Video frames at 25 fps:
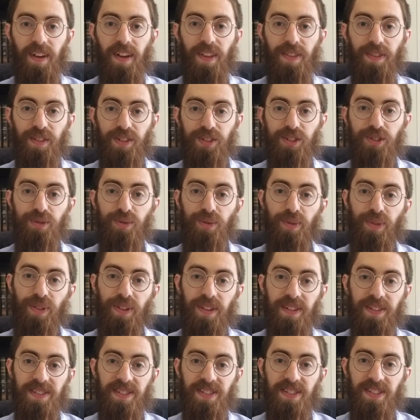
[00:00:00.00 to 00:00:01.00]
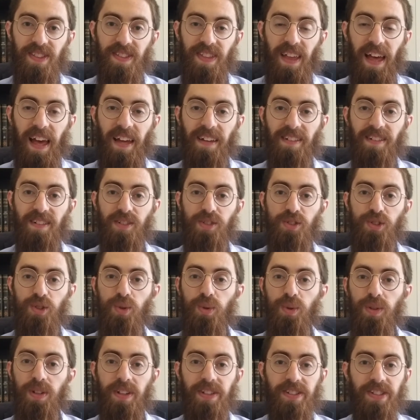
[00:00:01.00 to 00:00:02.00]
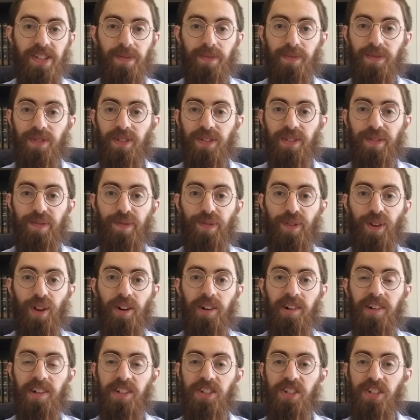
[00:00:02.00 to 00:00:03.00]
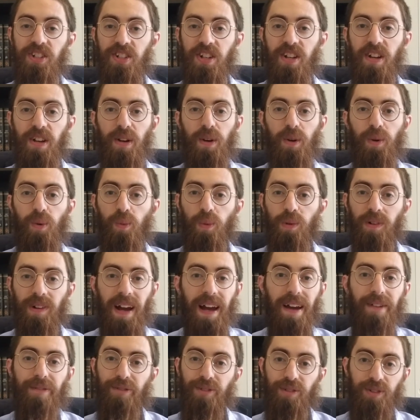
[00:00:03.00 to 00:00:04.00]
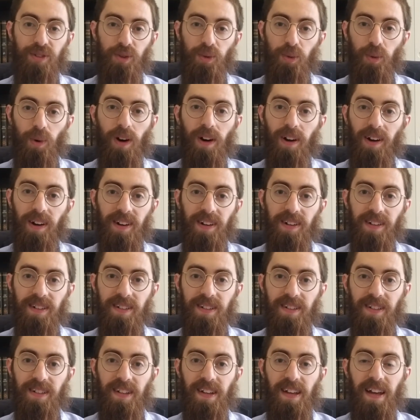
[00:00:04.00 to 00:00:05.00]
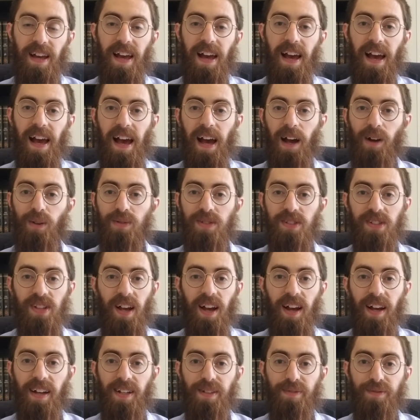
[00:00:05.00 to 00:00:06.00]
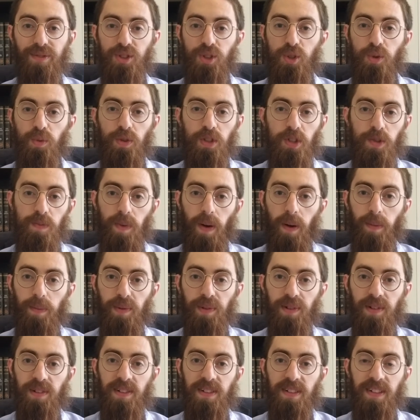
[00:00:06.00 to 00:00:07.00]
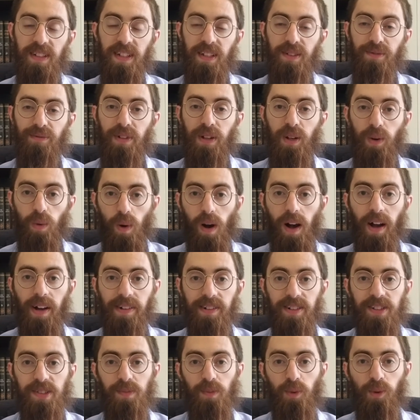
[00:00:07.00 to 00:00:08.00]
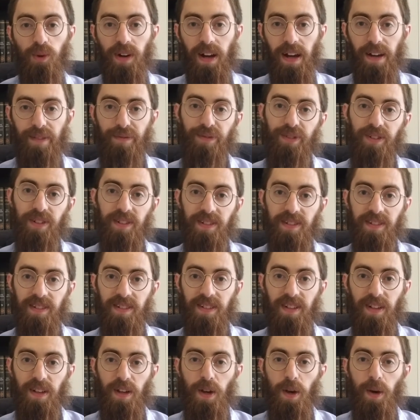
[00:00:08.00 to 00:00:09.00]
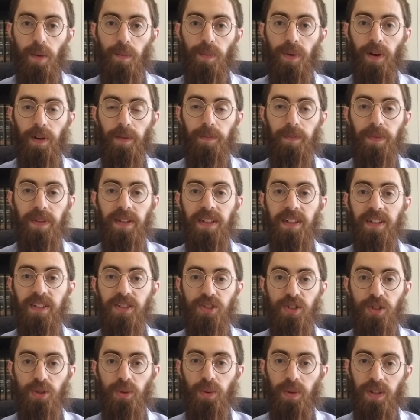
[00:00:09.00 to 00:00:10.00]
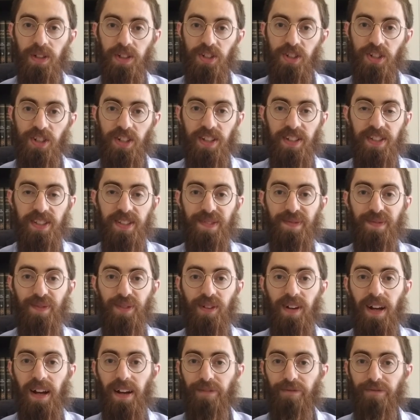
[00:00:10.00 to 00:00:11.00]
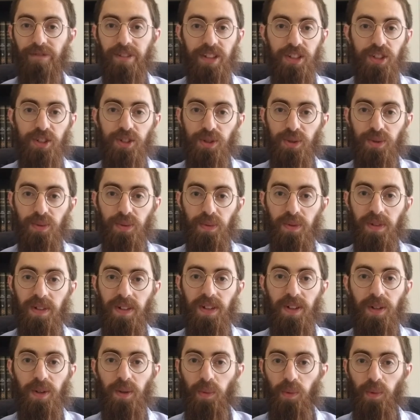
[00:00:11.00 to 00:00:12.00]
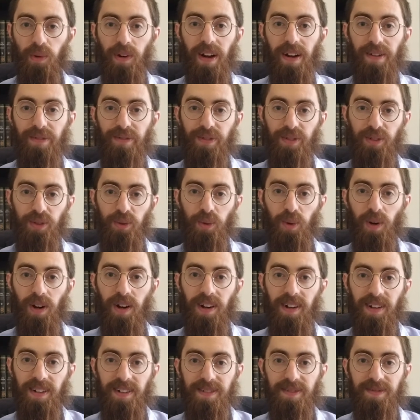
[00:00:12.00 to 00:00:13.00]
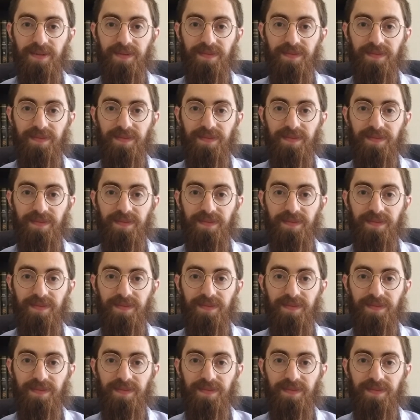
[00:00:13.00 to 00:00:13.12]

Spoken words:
The truth is that Judaism could flourish wherever you are. Outside of a Jewish bubble, it requires more effort. But being Jewish is for every Jew wherever you are.